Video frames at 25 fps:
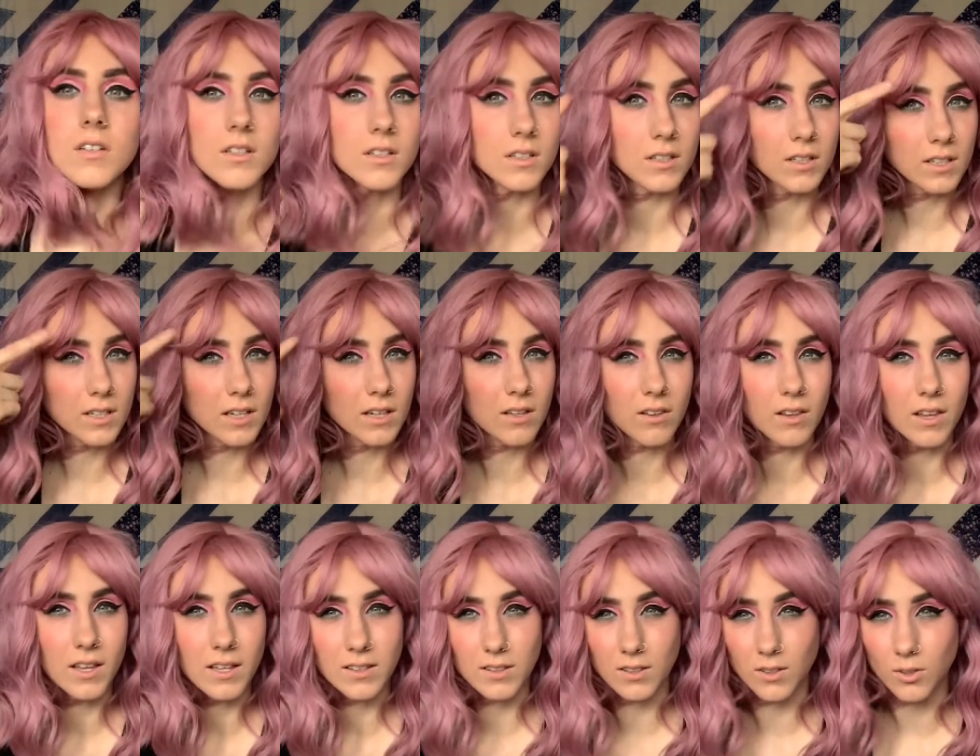Like how
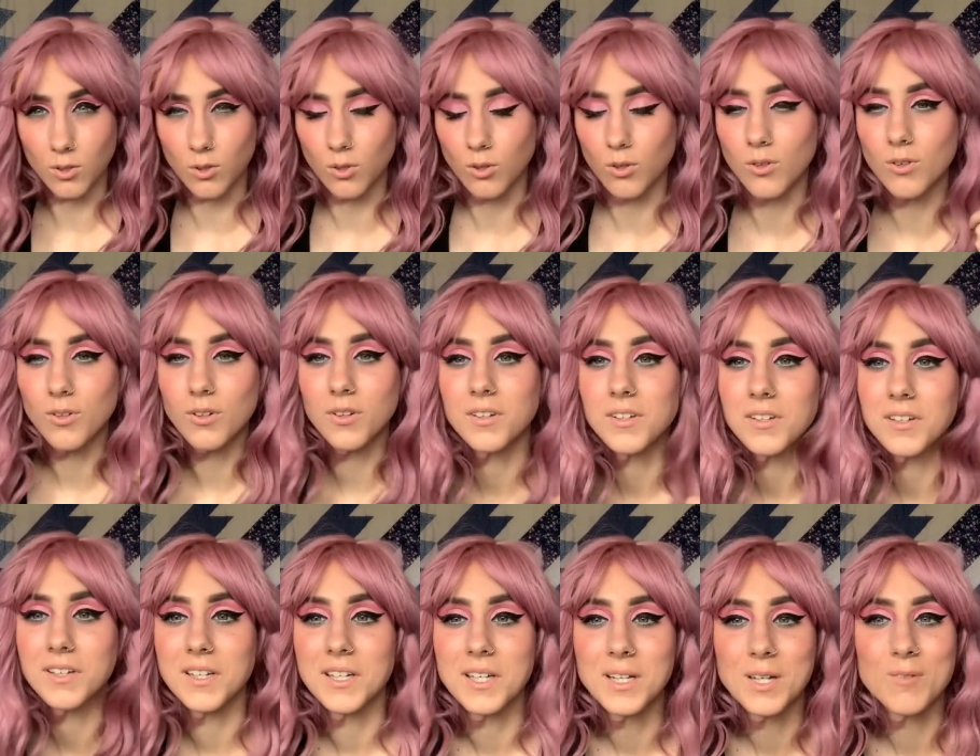that little
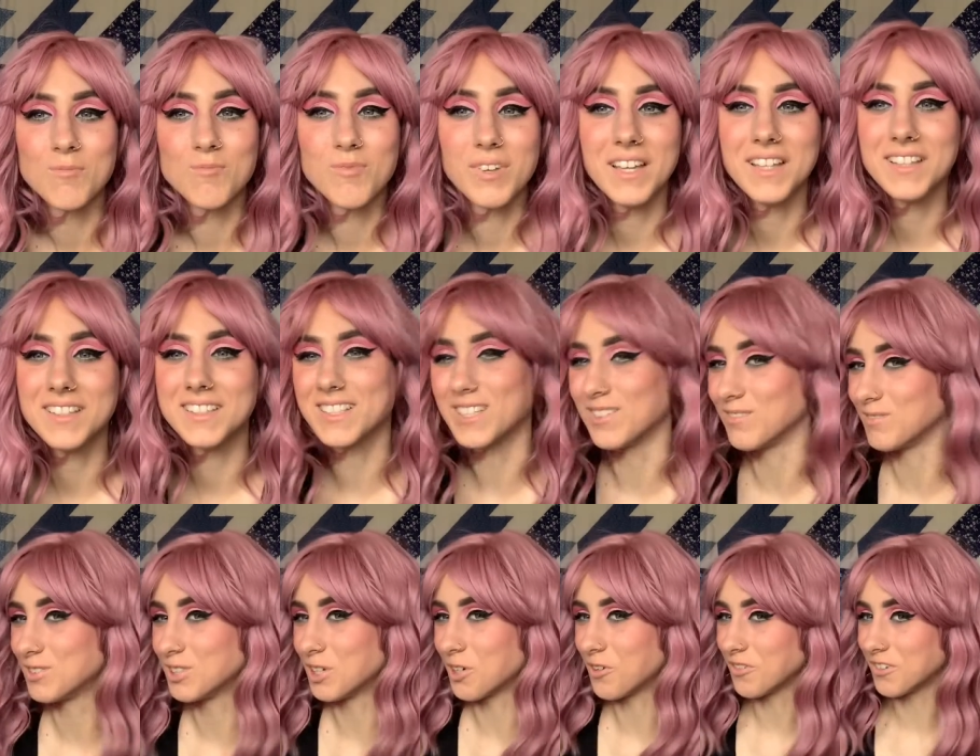piece
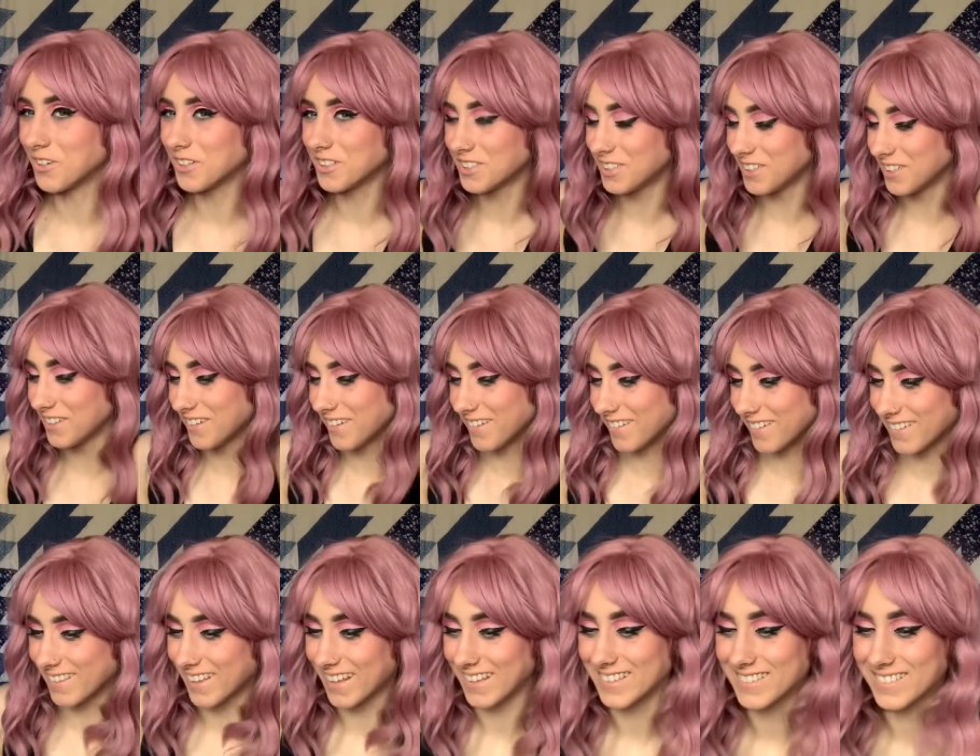comes over too.
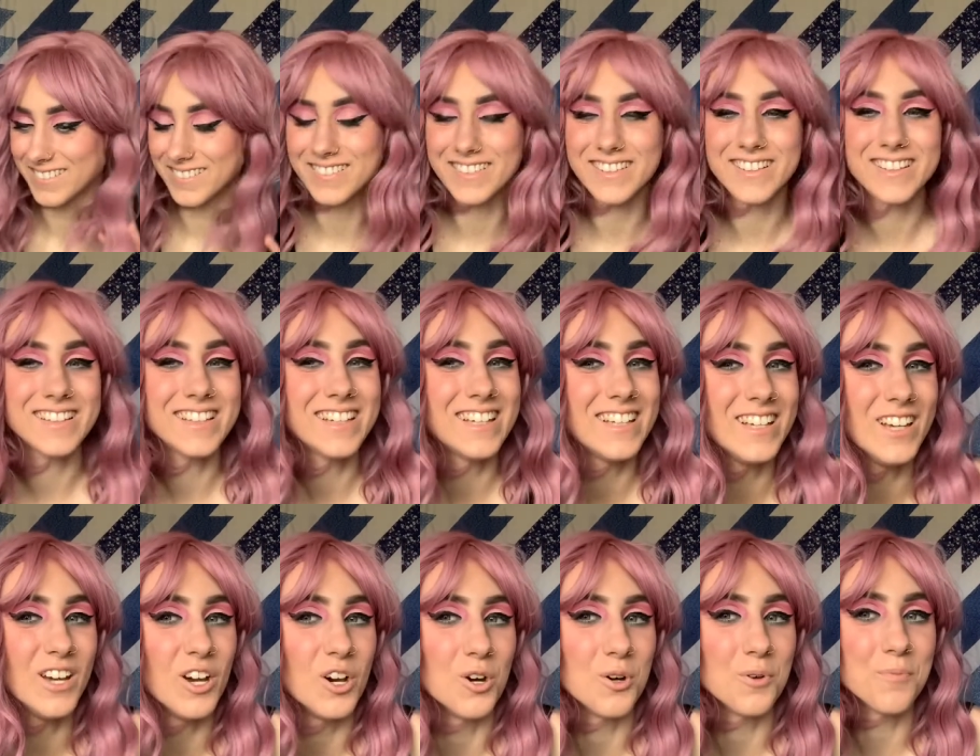That's really
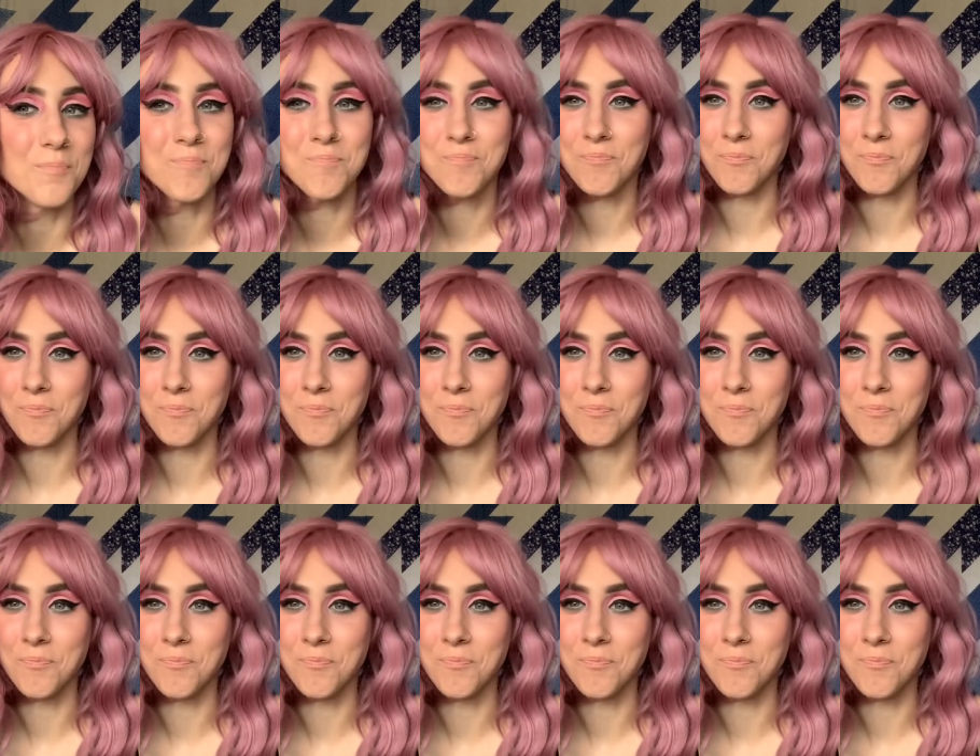cute.